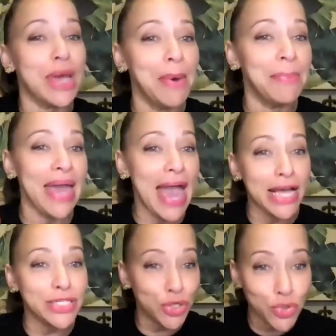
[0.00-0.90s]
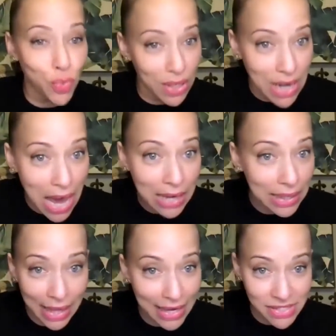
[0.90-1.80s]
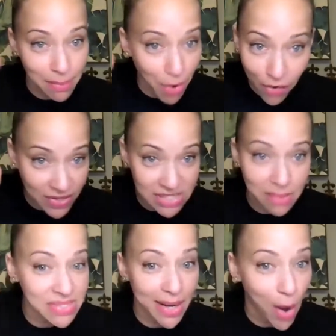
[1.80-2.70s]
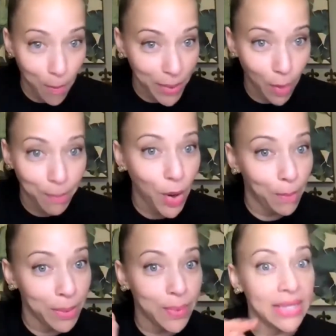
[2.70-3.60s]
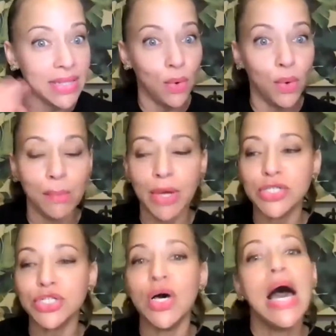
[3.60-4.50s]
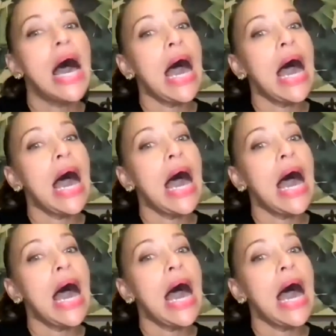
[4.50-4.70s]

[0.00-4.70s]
I'm going to be at your door knocking like it's the Mervins and I'm saying, open, open, open, right? That old commercial.